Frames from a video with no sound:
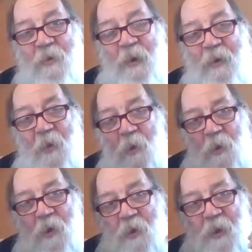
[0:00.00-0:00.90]
Great
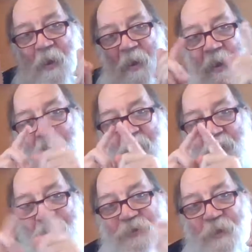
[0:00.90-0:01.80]
Hall
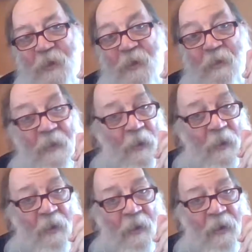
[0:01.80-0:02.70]
is
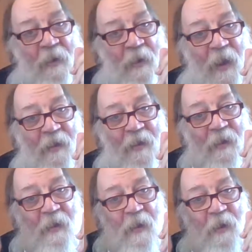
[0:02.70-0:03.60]
in
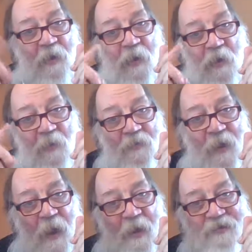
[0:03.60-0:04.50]
Latin, know
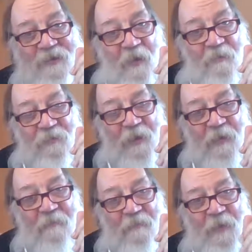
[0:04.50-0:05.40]
thyself,
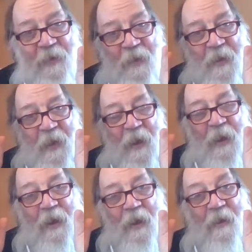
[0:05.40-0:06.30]
right?
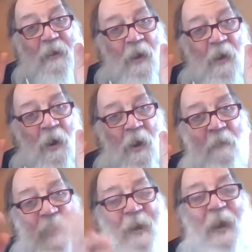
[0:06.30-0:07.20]
And our
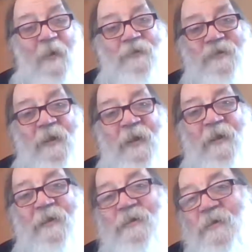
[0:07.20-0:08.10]
big house
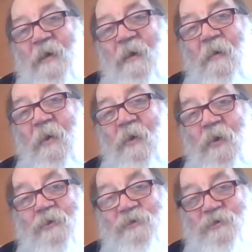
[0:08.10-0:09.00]

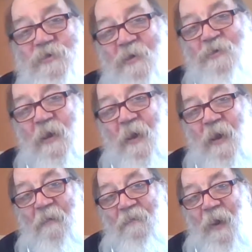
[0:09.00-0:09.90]
looks just
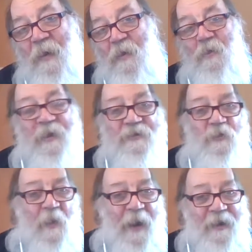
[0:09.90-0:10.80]
like Frank Lloyd
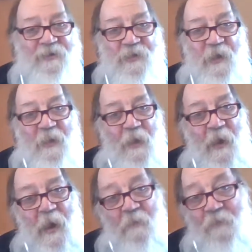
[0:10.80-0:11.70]
Wright's
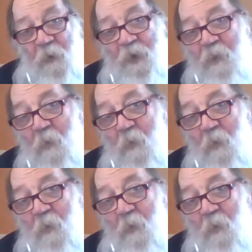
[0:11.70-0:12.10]
Falling